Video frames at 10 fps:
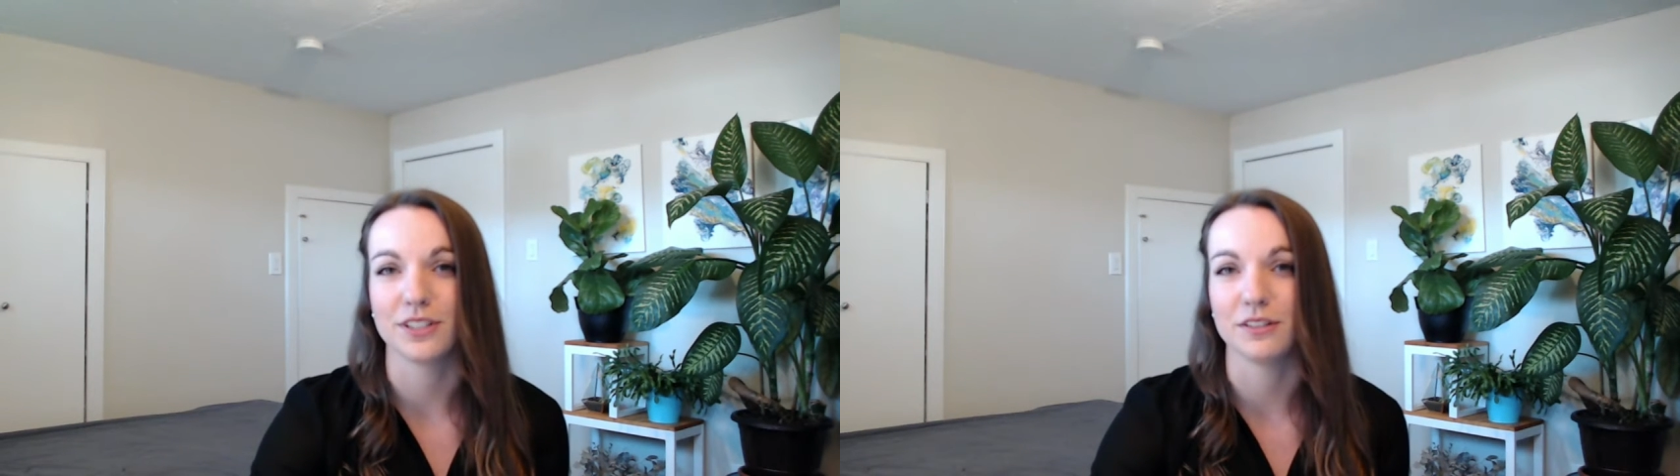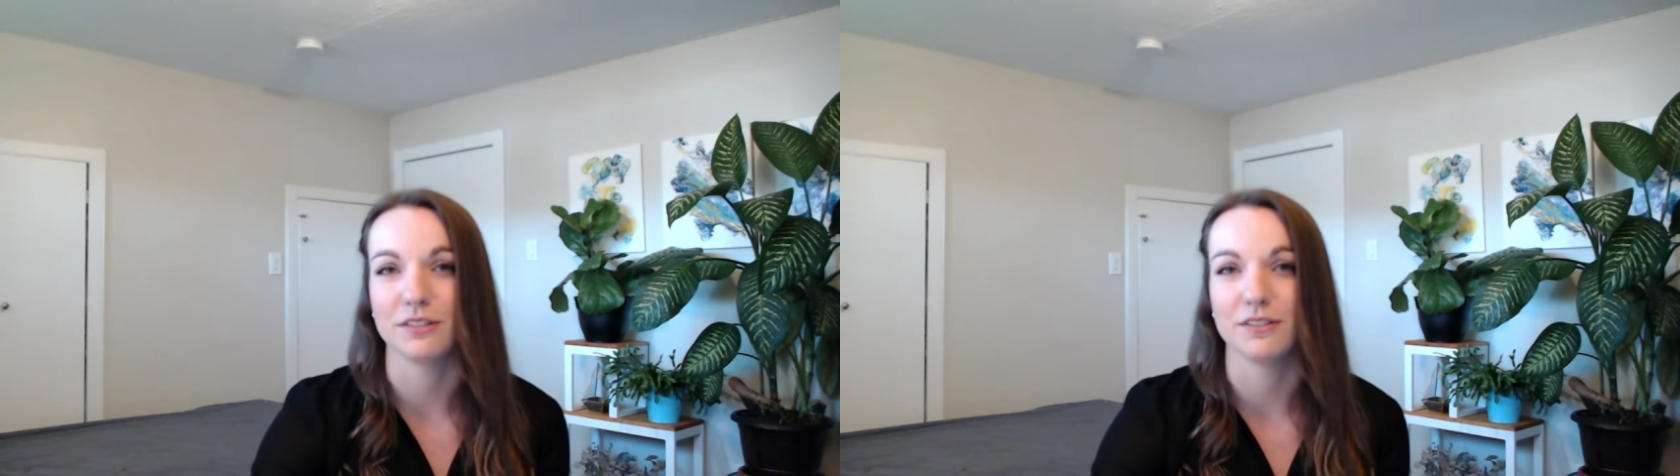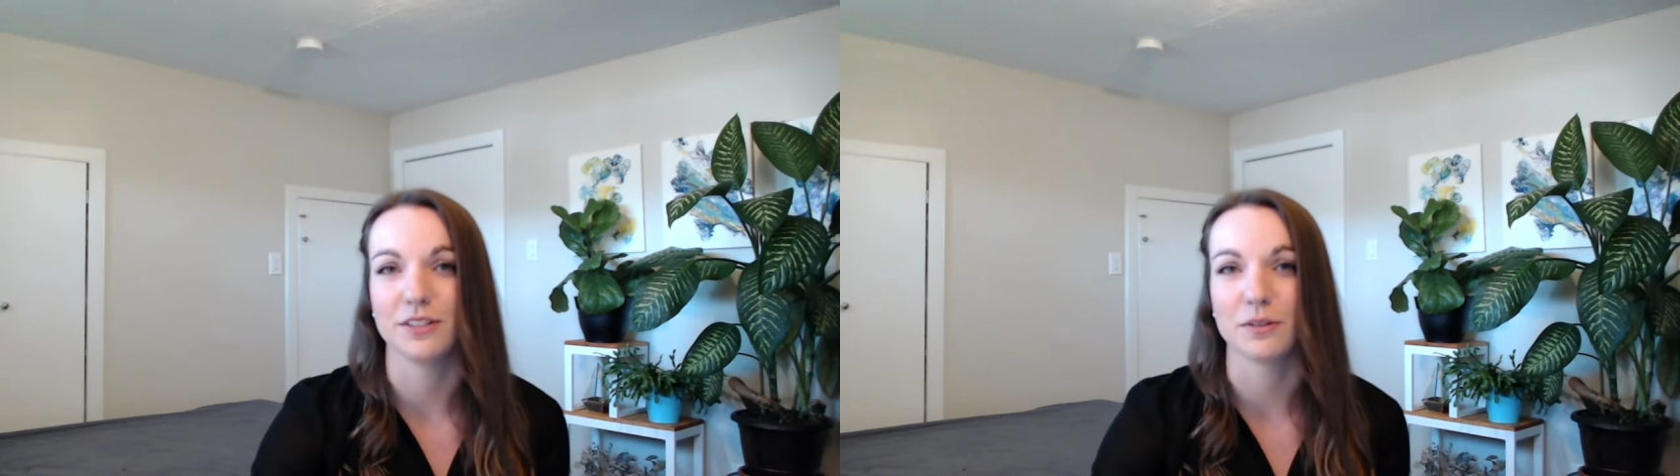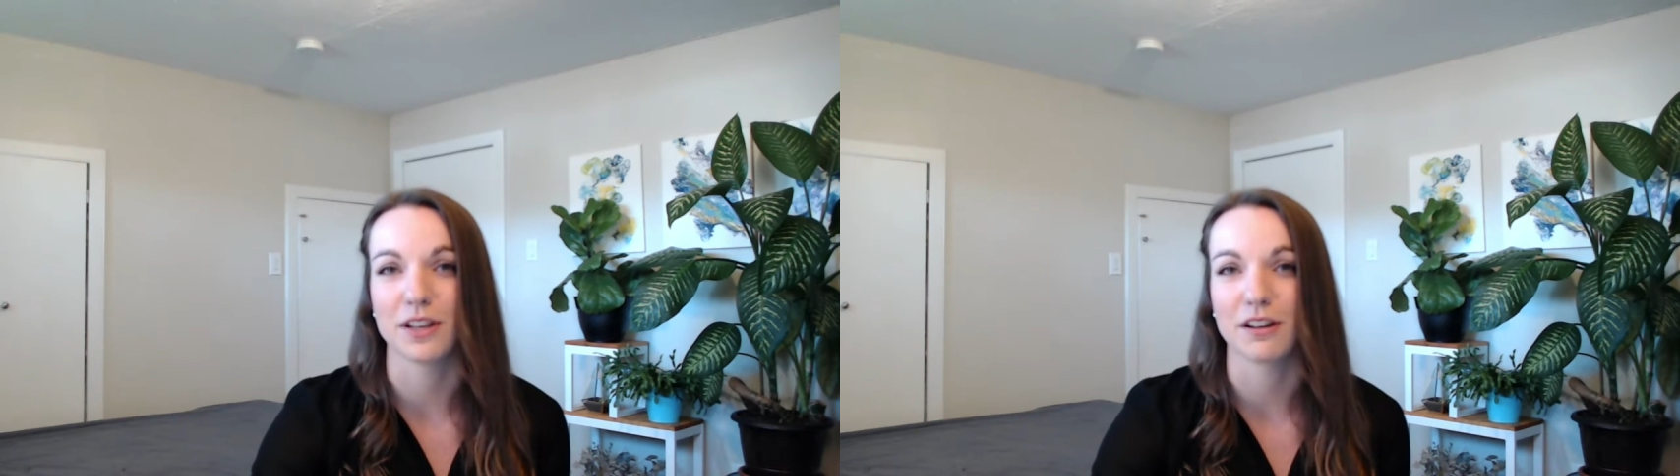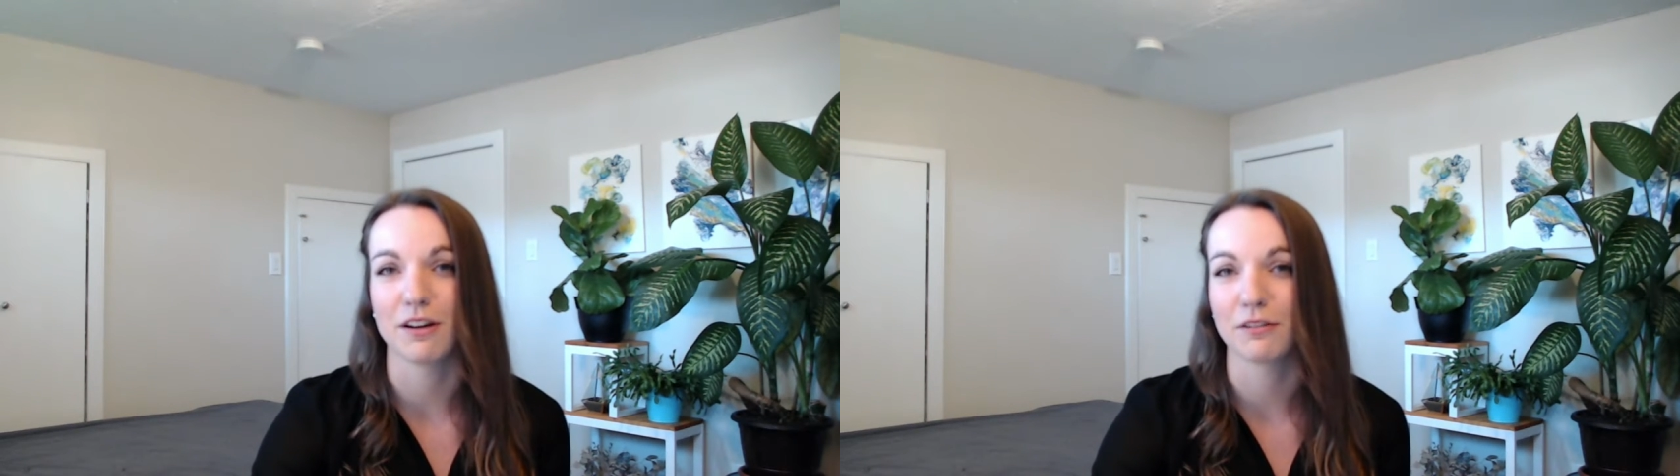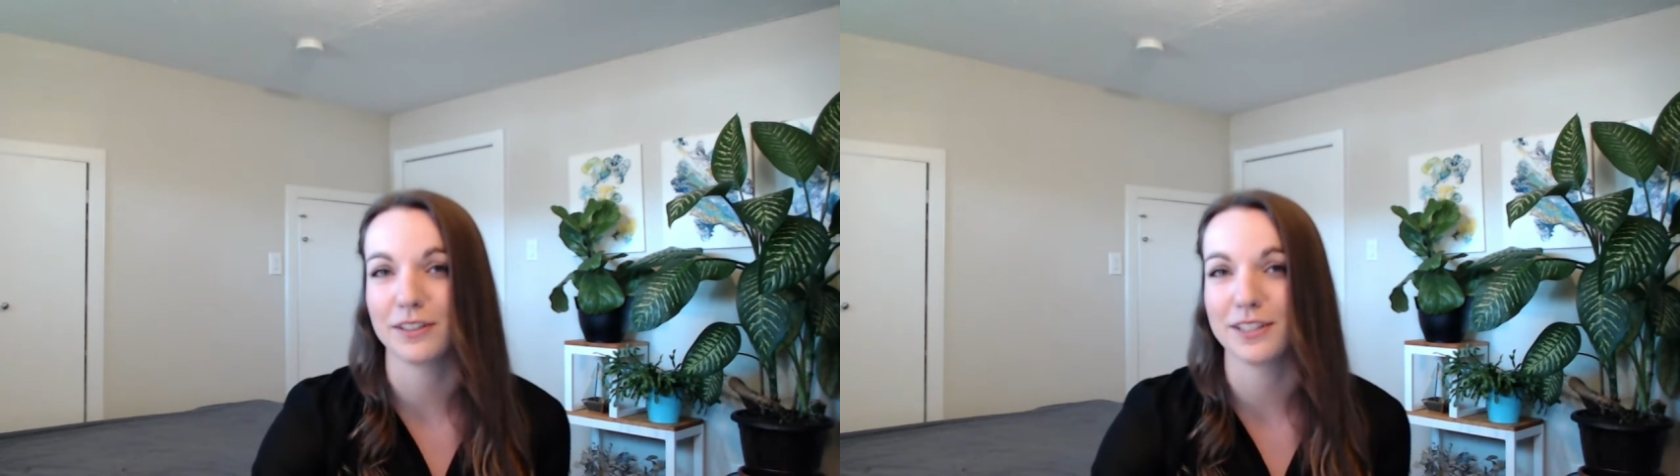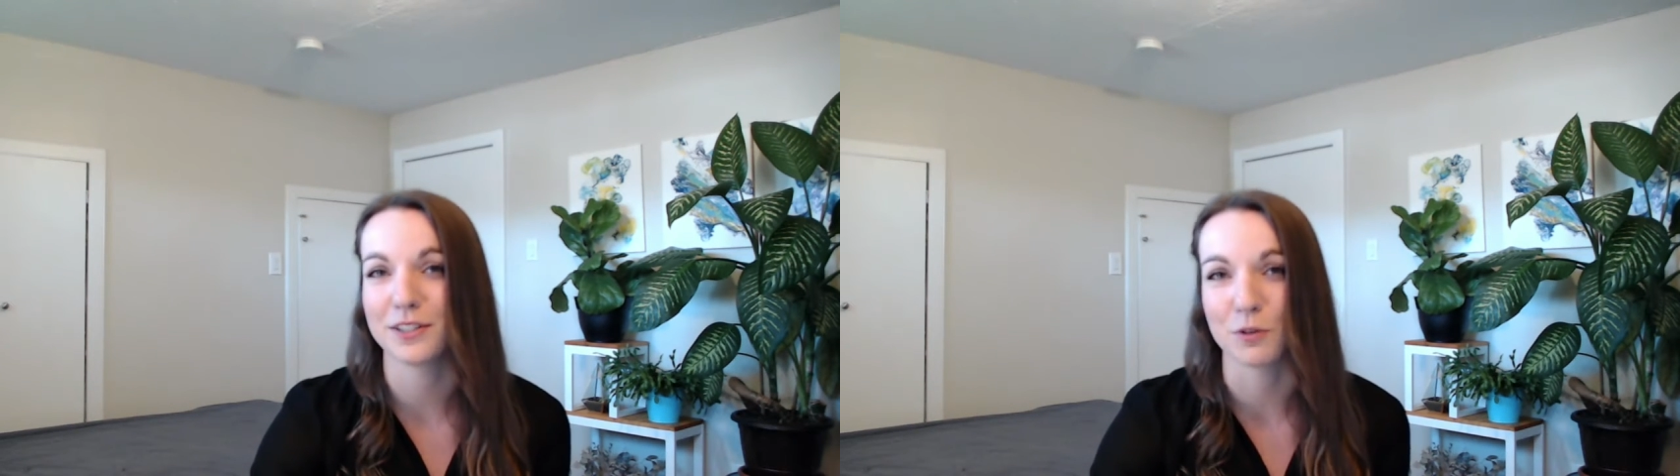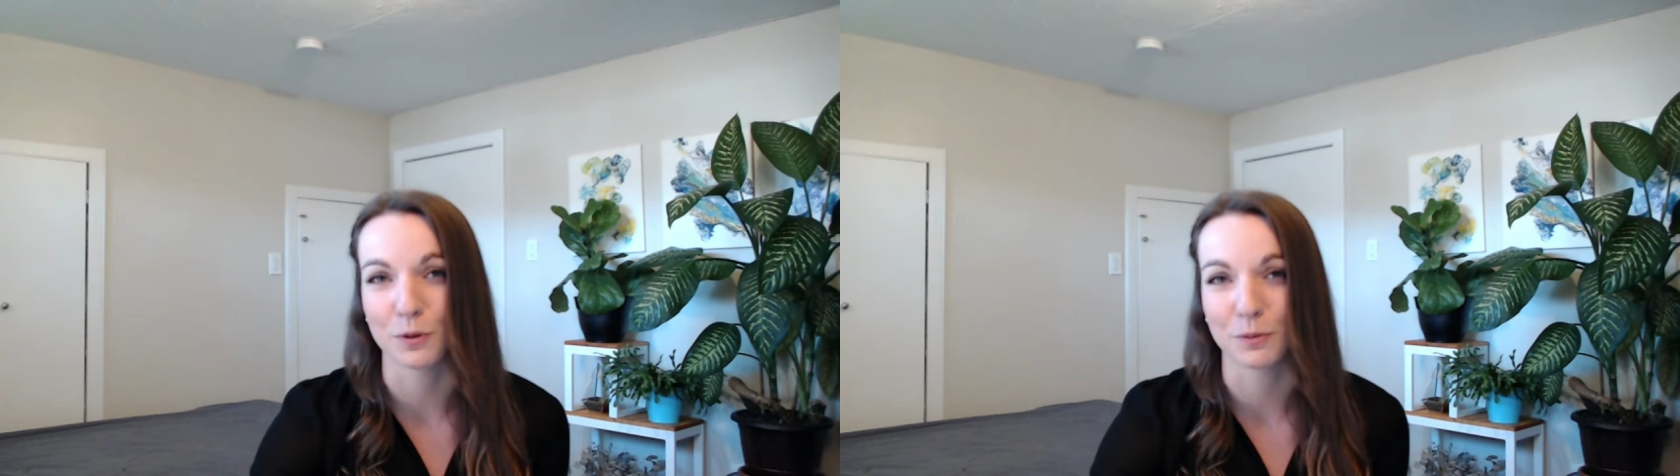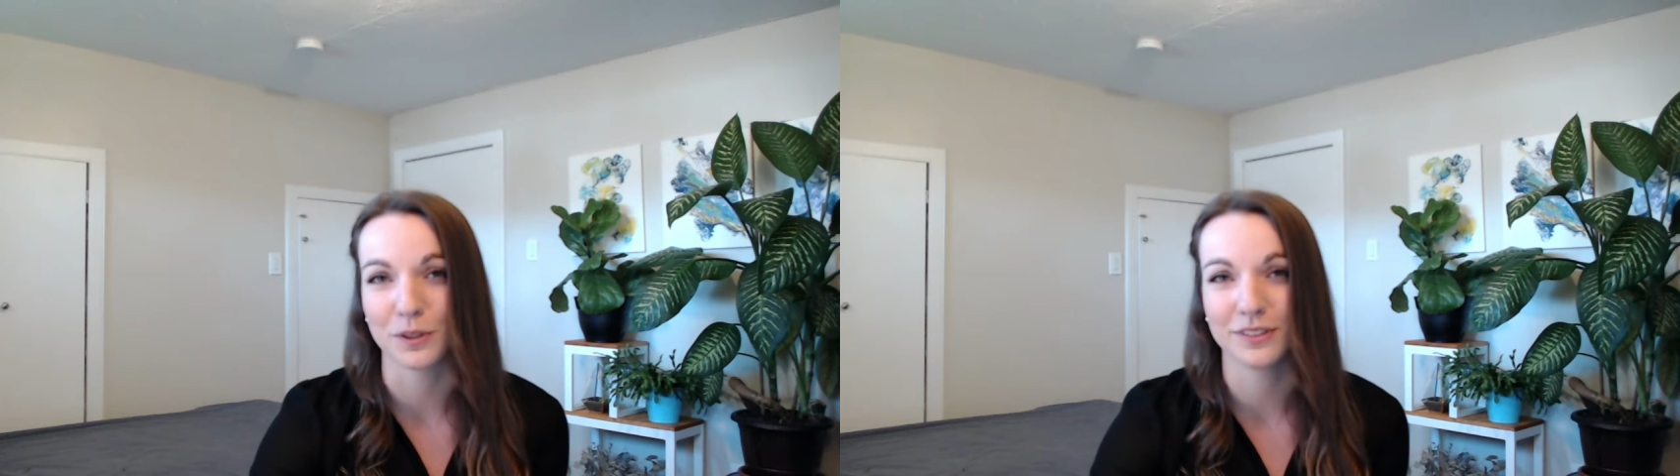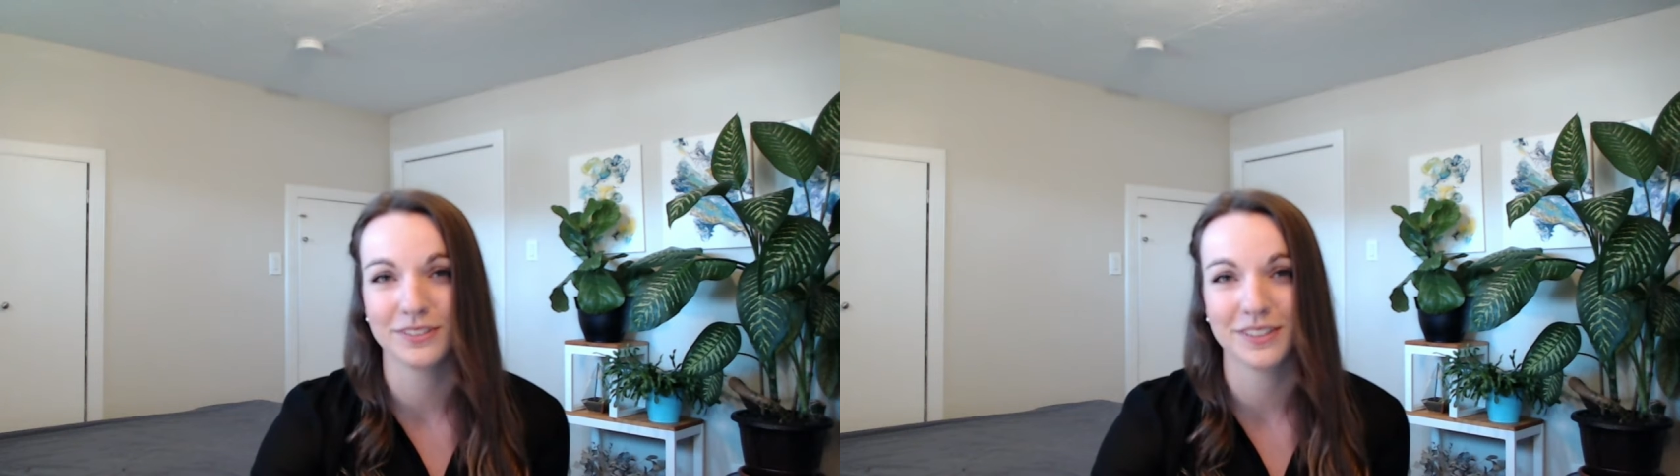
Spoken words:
to know that conflict is normal.